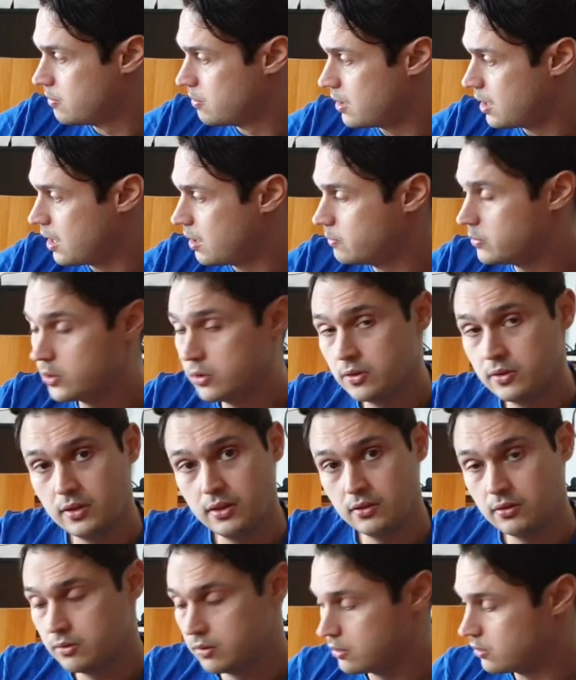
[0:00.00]
I'm doing
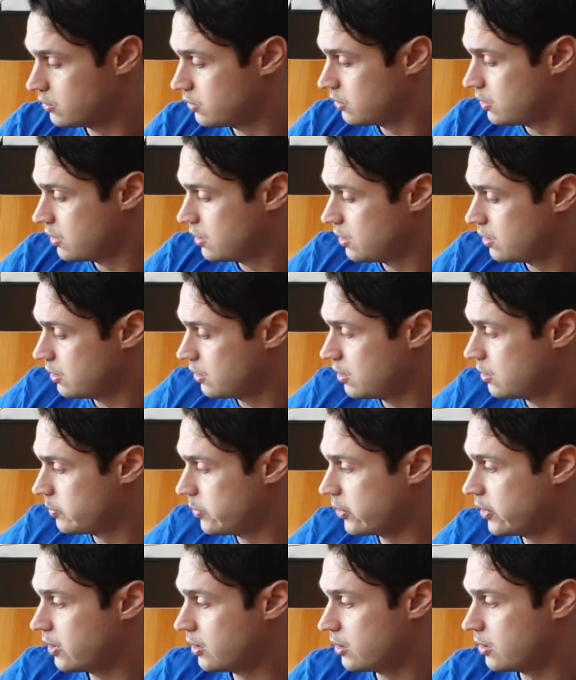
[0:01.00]
this
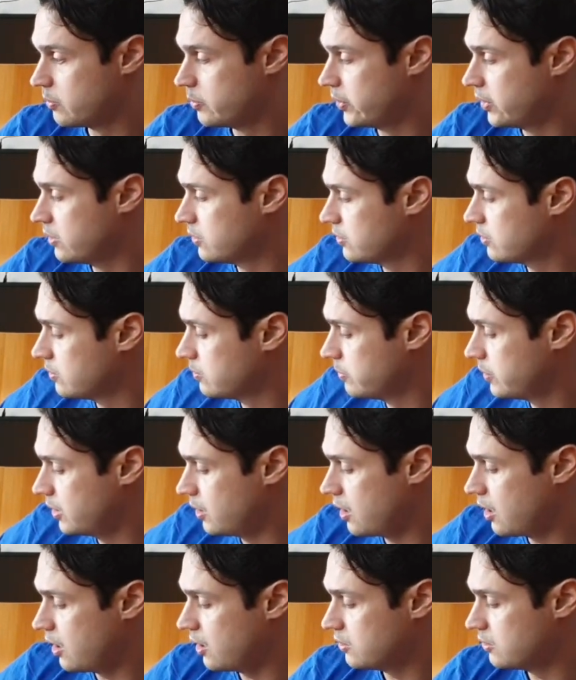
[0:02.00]
comparison
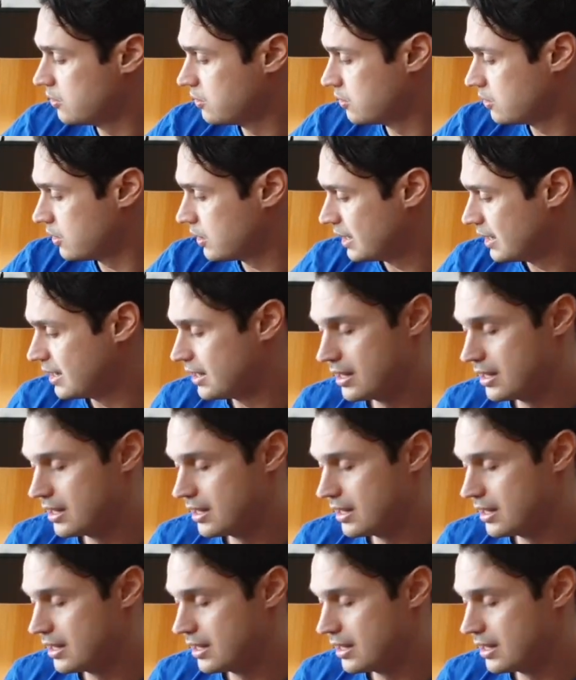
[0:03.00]
because